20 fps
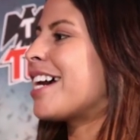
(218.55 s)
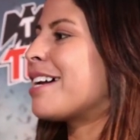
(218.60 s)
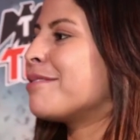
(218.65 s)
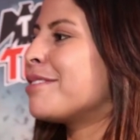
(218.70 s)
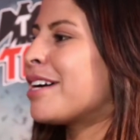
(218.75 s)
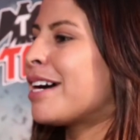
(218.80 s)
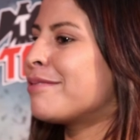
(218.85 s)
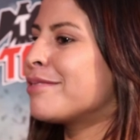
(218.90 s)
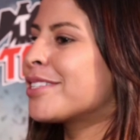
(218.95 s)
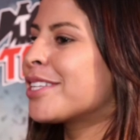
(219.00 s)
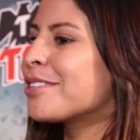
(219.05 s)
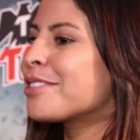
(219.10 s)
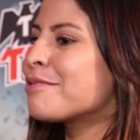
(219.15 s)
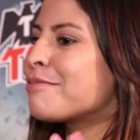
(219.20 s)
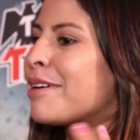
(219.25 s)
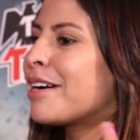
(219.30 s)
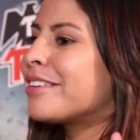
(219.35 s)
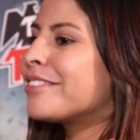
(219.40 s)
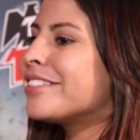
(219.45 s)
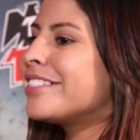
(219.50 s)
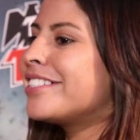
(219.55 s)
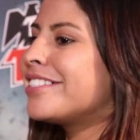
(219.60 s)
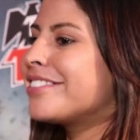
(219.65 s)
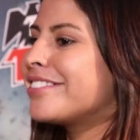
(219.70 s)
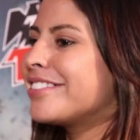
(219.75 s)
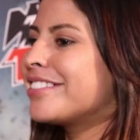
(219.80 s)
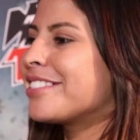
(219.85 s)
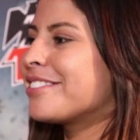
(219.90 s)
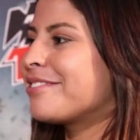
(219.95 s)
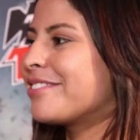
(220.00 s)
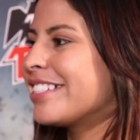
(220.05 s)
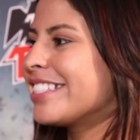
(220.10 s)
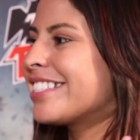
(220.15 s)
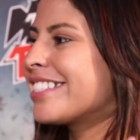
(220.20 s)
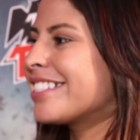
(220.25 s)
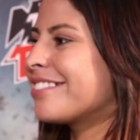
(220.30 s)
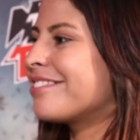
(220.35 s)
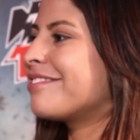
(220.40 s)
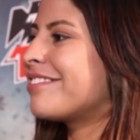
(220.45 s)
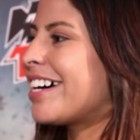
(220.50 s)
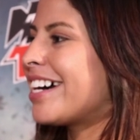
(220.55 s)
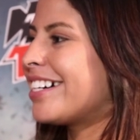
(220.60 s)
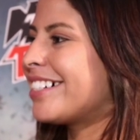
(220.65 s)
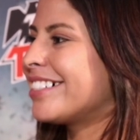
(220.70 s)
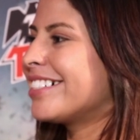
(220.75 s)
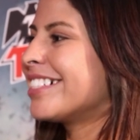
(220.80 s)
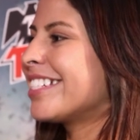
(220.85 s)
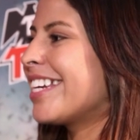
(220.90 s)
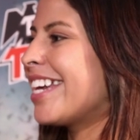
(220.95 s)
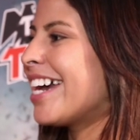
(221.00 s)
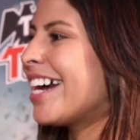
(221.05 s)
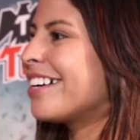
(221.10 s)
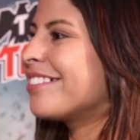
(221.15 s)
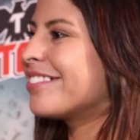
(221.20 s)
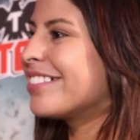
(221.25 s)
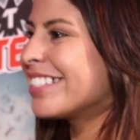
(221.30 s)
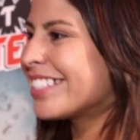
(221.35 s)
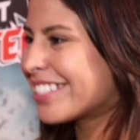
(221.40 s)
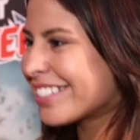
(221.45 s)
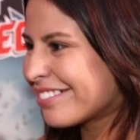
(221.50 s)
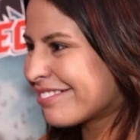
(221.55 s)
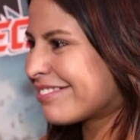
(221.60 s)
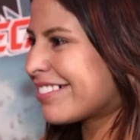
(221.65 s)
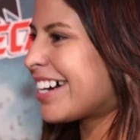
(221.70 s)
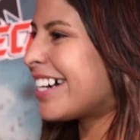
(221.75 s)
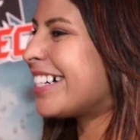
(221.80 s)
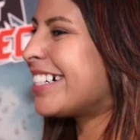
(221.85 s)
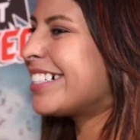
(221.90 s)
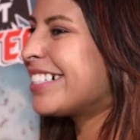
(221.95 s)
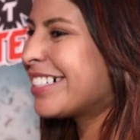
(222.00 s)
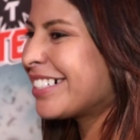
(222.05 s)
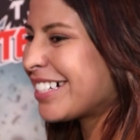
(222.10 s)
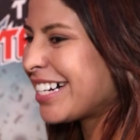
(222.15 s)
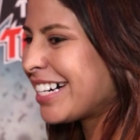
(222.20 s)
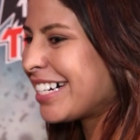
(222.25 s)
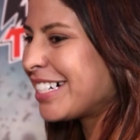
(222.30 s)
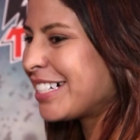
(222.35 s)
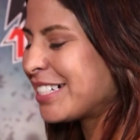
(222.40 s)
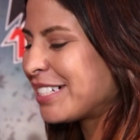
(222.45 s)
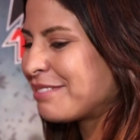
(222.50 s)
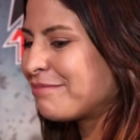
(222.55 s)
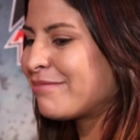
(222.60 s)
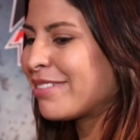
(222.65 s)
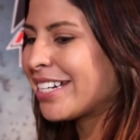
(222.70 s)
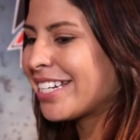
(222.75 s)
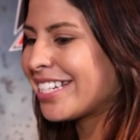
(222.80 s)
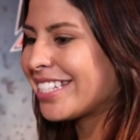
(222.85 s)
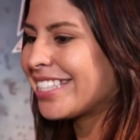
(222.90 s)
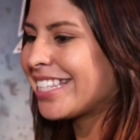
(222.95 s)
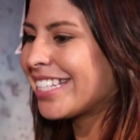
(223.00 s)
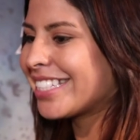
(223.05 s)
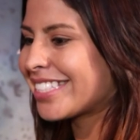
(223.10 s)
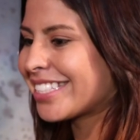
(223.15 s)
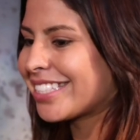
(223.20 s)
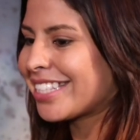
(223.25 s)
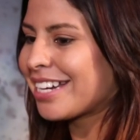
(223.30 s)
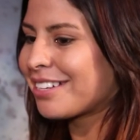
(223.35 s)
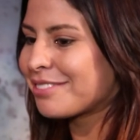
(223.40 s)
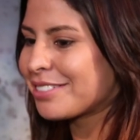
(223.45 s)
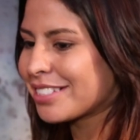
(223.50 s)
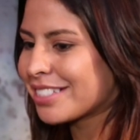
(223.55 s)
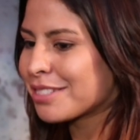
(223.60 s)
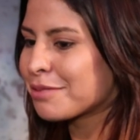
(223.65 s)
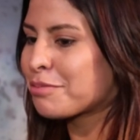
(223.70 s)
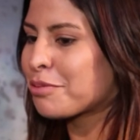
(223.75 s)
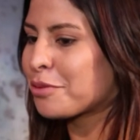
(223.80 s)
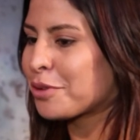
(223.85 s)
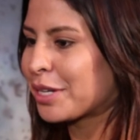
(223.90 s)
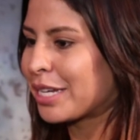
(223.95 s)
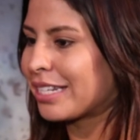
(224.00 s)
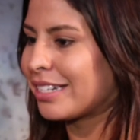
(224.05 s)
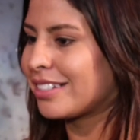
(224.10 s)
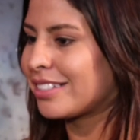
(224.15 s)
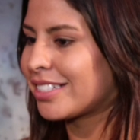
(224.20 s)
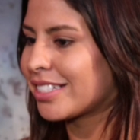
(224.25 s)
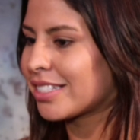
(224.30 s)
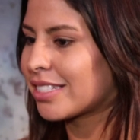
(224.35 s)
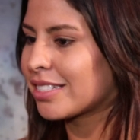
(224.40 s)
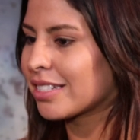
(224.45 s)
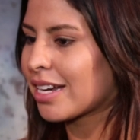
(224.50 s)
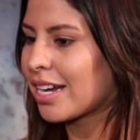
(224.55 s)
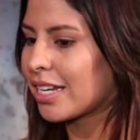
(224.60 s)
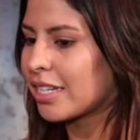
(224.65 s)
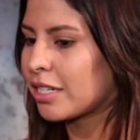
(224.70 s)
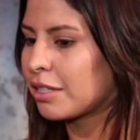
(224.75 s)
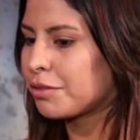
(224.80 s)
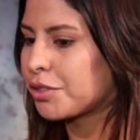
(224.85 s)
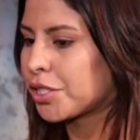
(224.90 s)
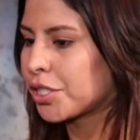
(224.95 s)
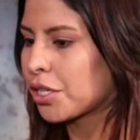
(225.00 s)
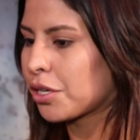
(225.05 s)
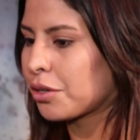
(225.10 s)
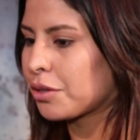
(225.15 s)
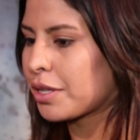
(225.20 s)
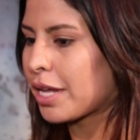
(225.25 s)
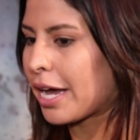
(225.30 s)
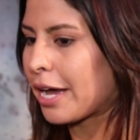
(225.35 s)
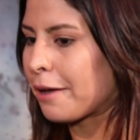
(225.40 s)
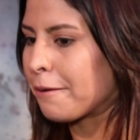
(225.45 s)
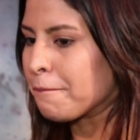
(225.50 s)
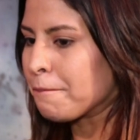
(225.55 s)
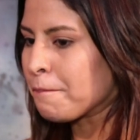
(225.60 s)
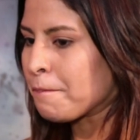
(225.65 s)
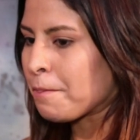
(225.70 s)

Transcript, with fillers: No Power Ranger. I'm, I'm gonna throw the Power Ranger in there once in a while. Yeah, okay. yeah once in a while. Uh, but that that was the point, just to kind of show that.